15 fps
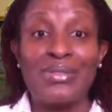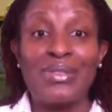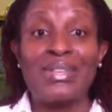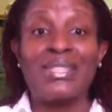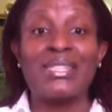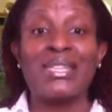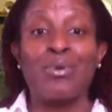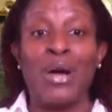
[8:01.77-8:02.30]

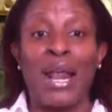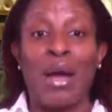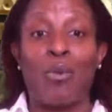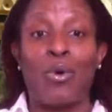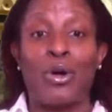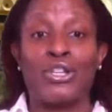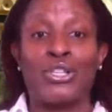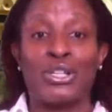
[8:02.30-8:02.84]
This is what I
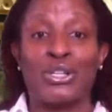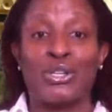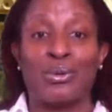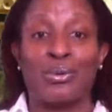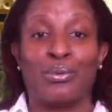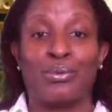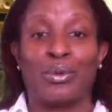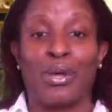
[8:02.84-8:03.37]
want you to
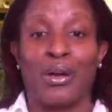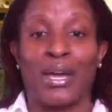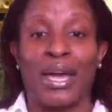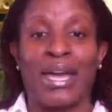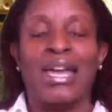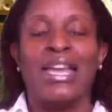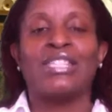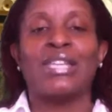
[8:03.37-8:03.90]
do.
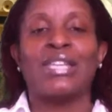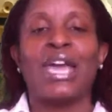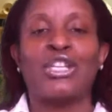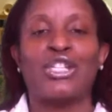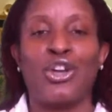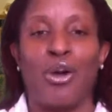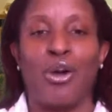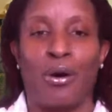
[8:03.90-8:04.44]
Okay,
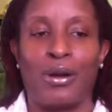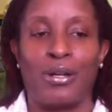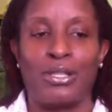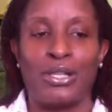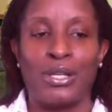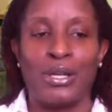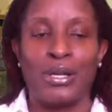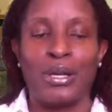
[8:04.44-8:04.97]
take
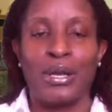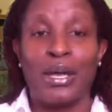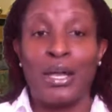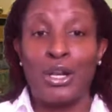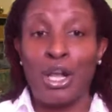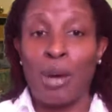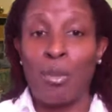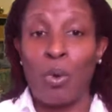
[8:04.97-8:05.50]
charge.
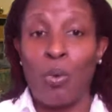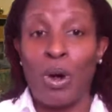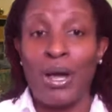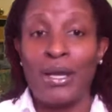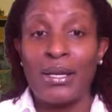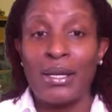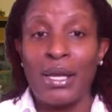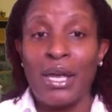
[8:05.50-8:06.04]
Number
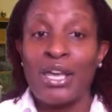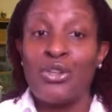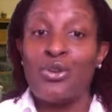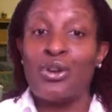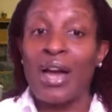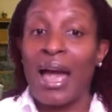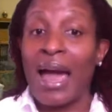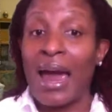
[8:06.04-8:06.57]
one,
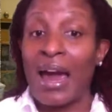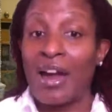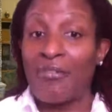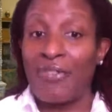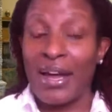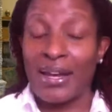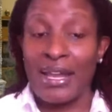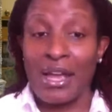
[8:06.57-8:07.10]
you can hire
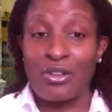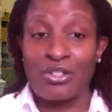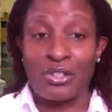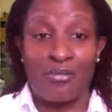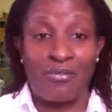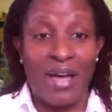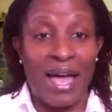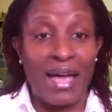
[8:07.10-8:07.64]
a
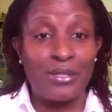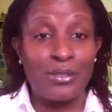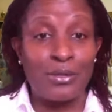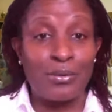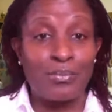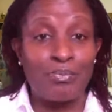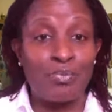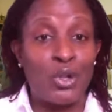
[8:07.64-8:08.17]
financial
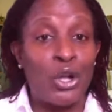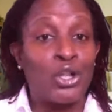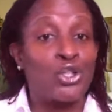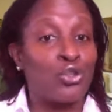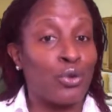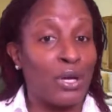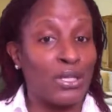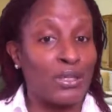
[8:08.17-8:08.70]
advisor.
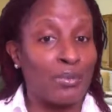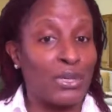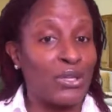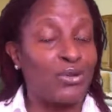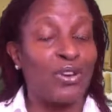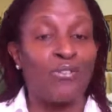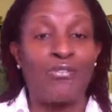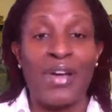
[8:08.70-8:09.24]
Trust me,
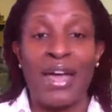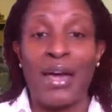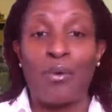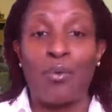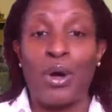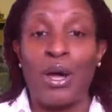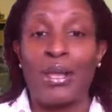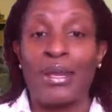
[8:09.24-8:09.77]
you can
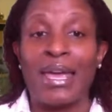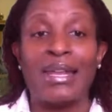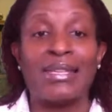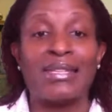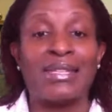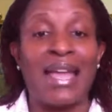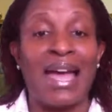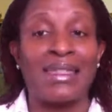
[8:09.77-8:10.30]
find one that
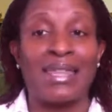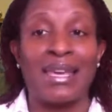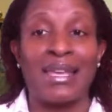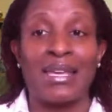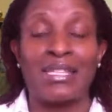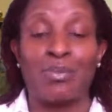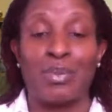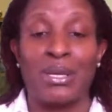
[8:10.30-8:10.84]
is not that
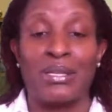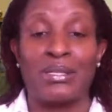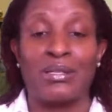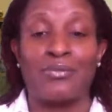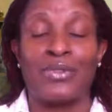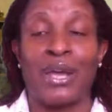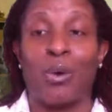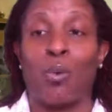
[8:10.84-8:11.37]

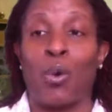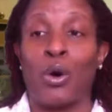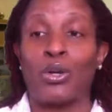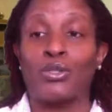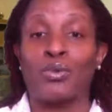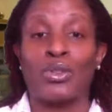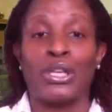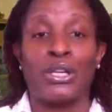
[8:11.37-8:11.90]
expensive, that
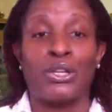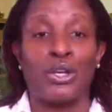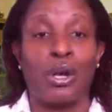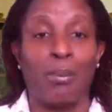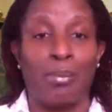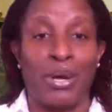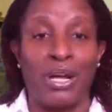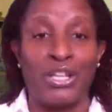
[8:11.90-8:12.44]
works within your
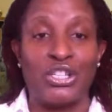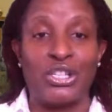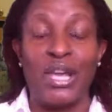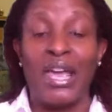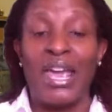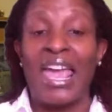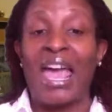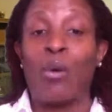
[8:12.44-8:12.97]
budget
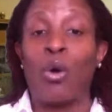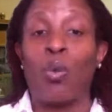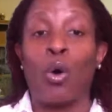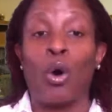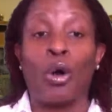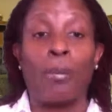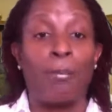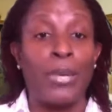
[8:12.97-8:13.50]
and will
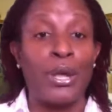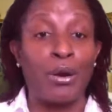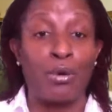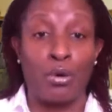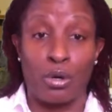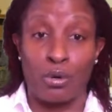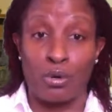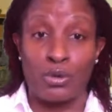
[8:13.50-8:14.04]
work
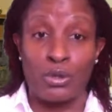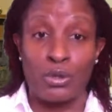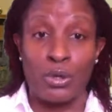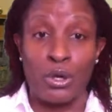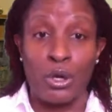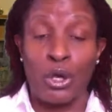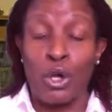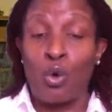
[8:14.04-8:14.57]
miracles
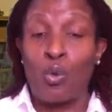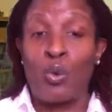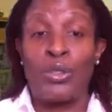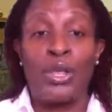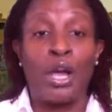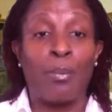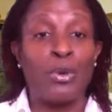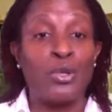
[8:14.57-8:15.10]
with
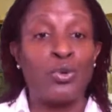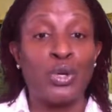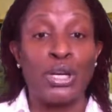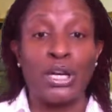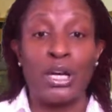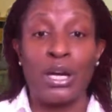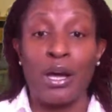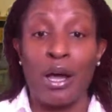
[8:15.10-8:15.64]
helping you
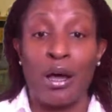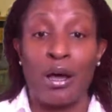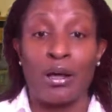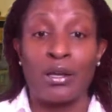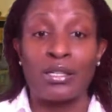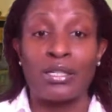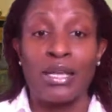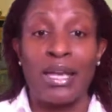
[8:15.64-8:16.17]
cut
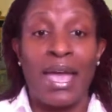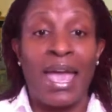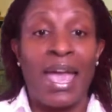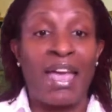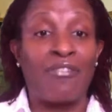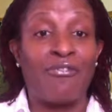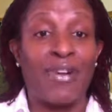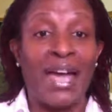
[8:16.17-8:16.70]
costs
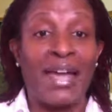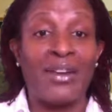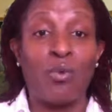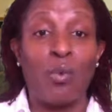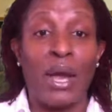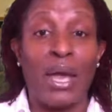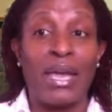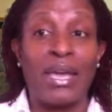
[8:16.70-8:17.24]
and
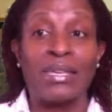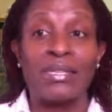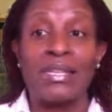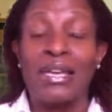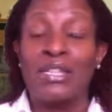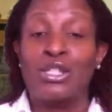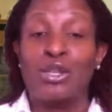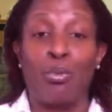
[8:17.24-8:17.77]
finding ways
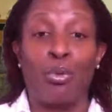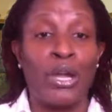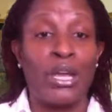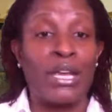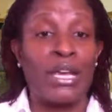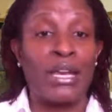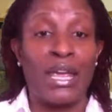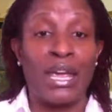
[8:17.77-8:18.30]
to
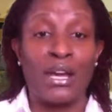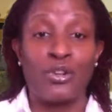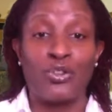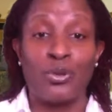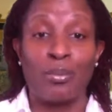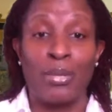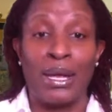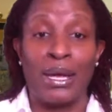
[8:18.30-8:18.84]
bring in
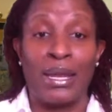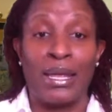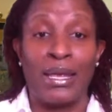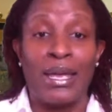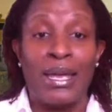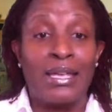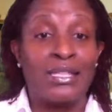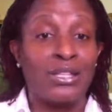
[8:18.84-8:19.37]
extra
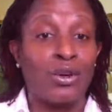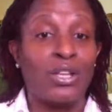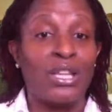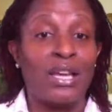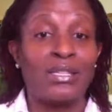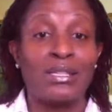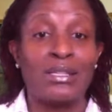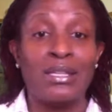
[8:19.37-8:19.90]
money so it
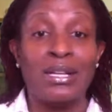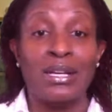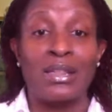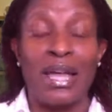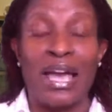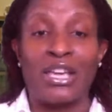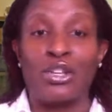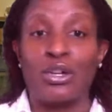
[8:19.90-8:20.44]
doesn't look
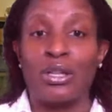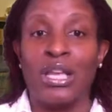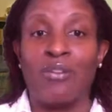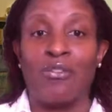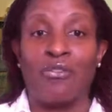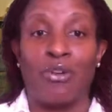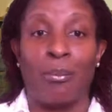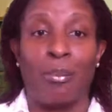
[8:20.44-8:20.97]
like you're
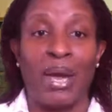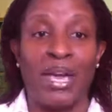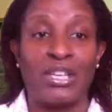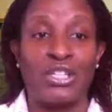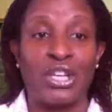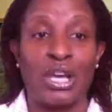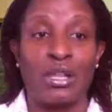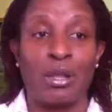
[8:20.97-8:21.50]
living from
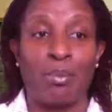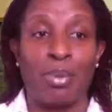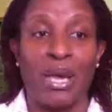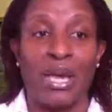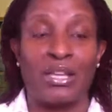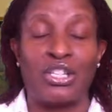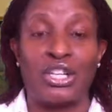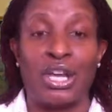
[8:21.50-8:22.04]
paycheck to
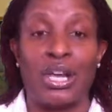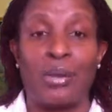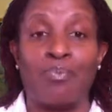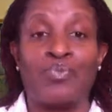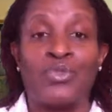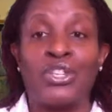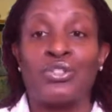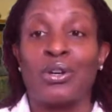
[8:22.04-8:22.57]
paycheck.
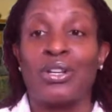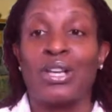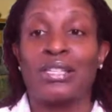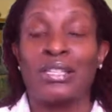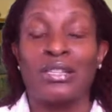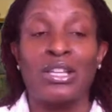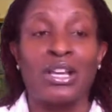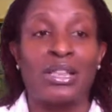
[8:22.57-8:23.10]
So it
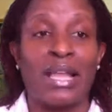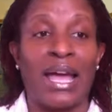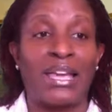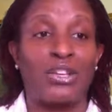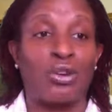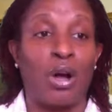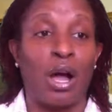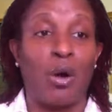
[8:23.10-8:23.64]
doesn't look
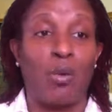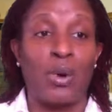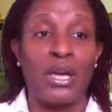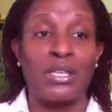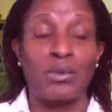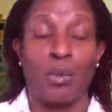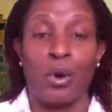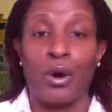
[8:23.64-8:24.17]
like you're
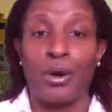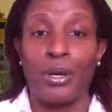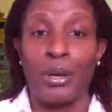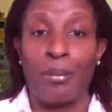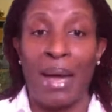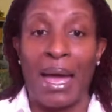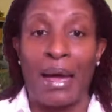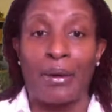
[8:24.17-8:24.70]
always worrying
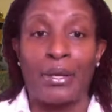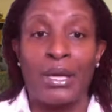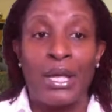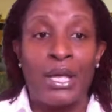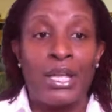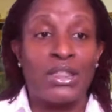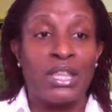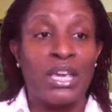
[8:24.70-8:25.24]
about
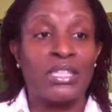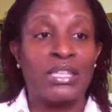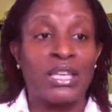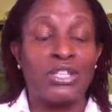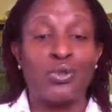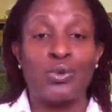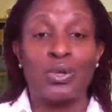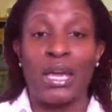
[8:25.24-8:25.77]
things
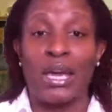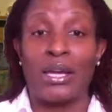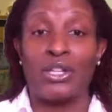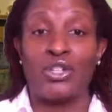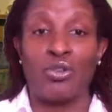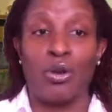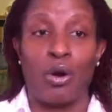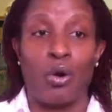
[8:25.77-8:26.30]
that you can't
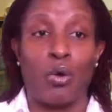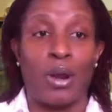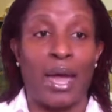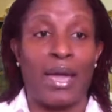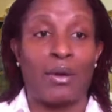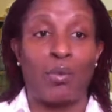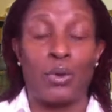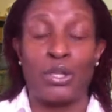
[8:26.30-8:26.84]
control,
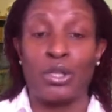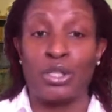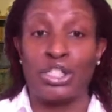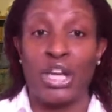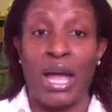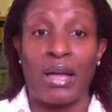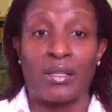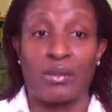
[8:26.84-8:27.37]
like when the
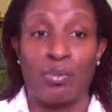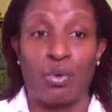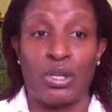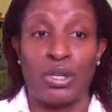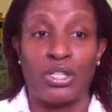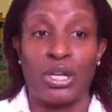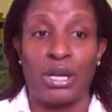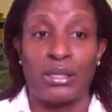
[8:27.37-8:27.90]
child
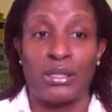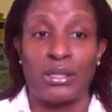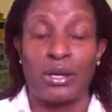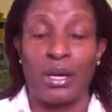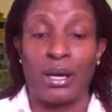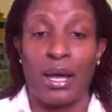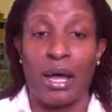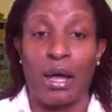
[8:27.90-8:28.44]
support check is going
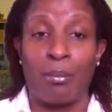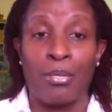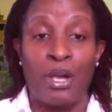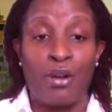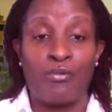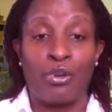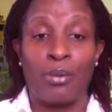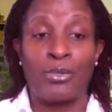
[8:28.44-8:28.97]
to come
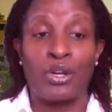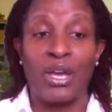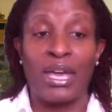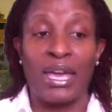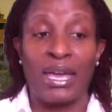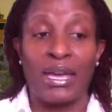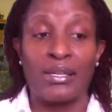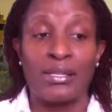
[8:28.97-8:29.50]
from your
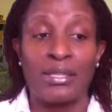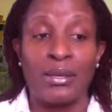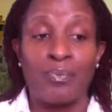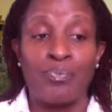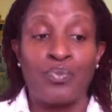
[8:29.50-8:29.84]
ex.